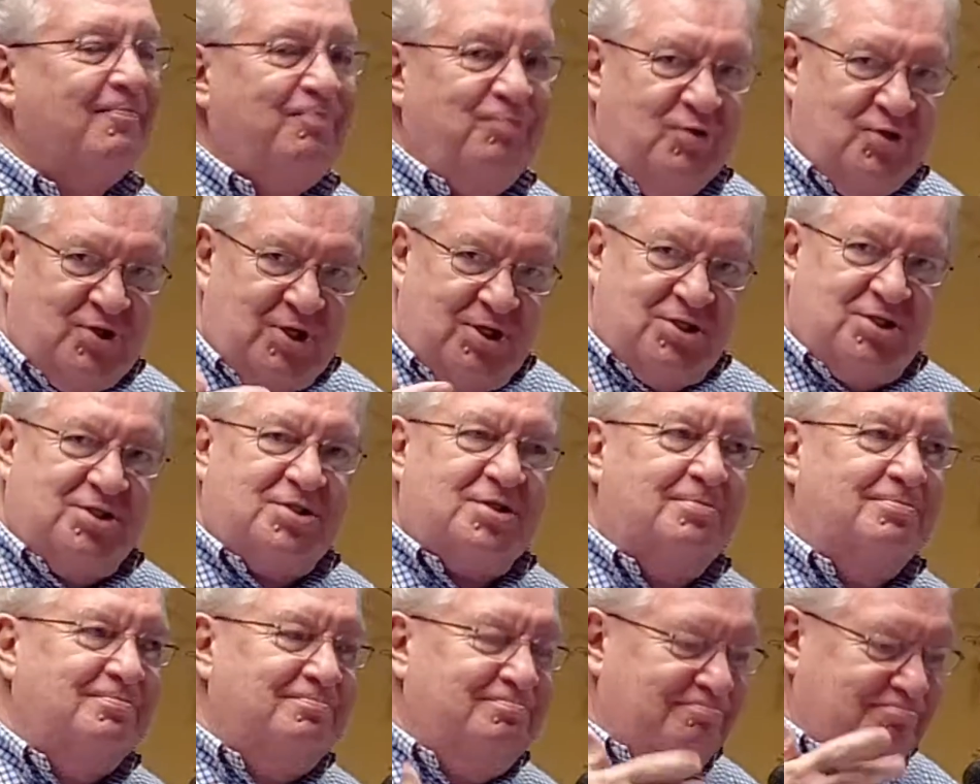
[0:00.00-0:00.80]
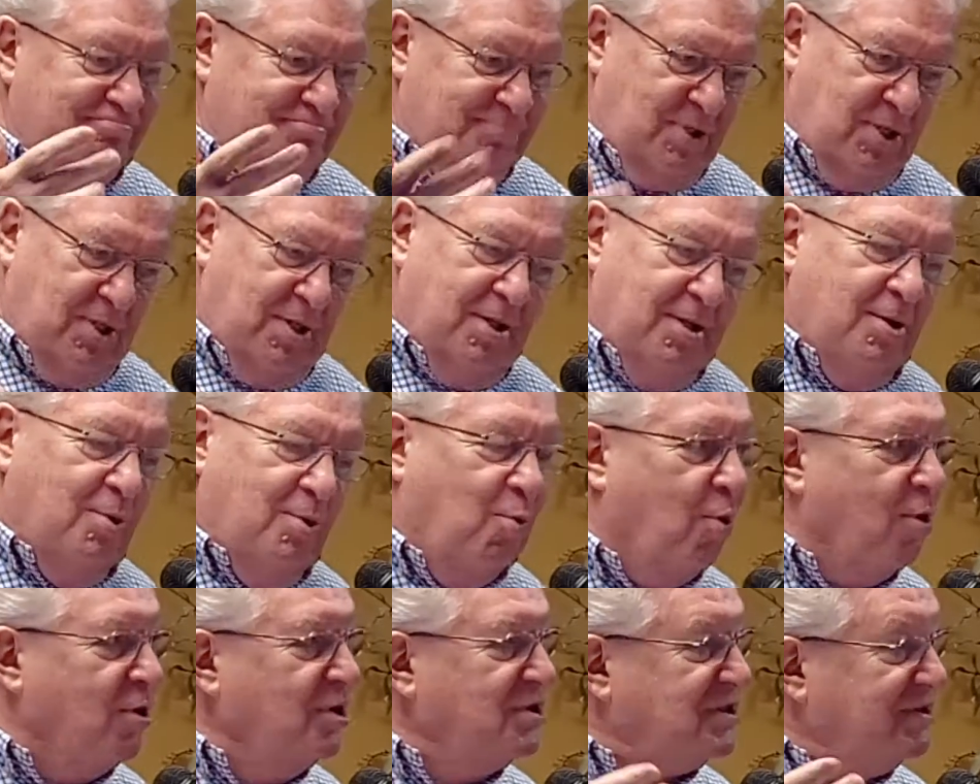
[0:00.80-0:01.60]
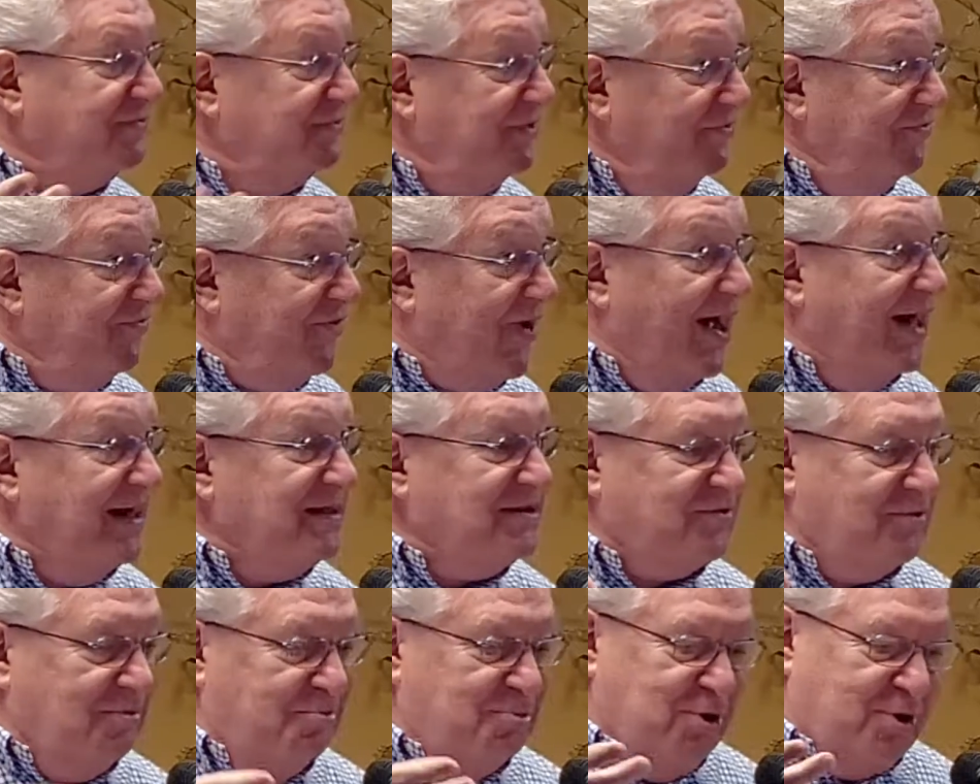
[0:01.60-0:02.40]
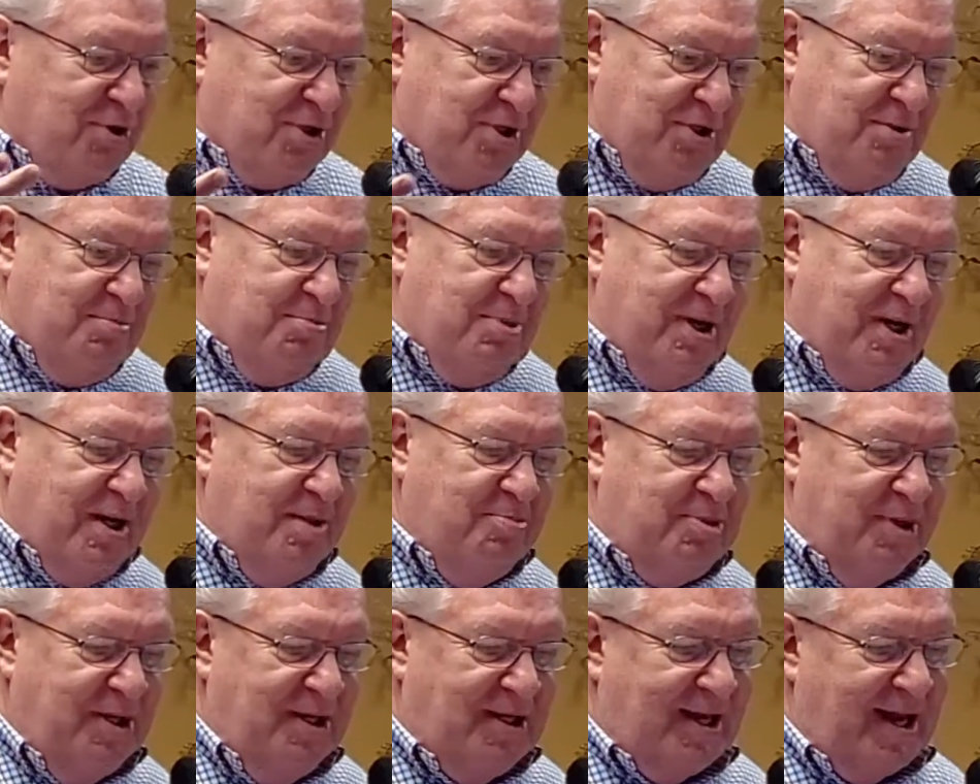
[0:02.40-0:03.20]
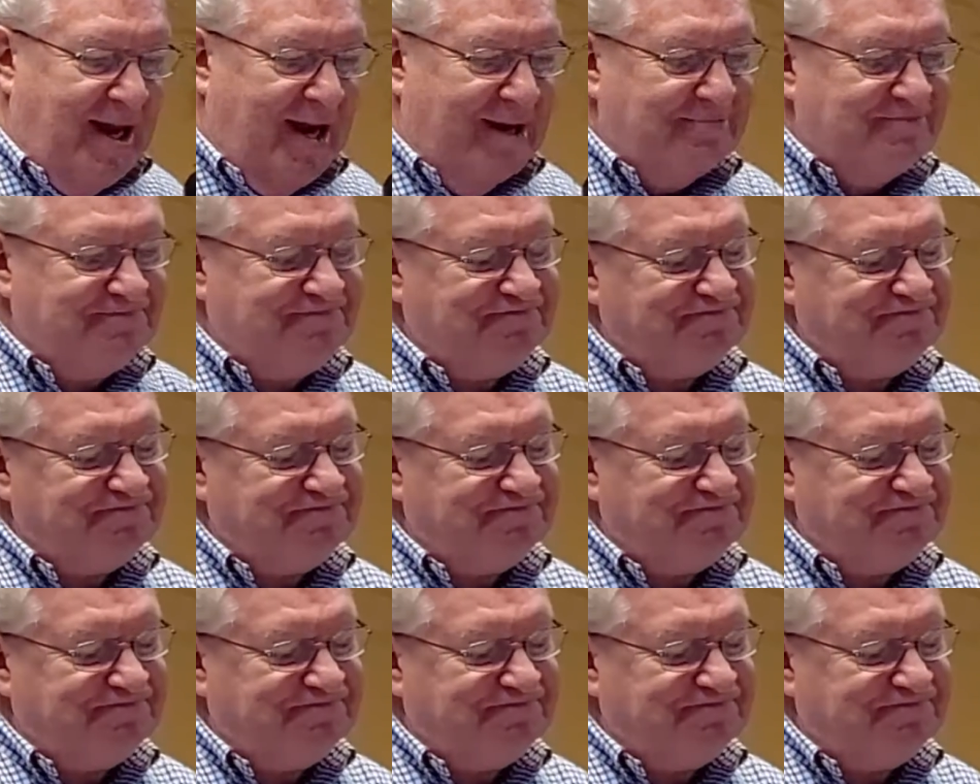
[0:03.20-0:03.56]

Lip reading: Just some words of advice from your good buddy PK.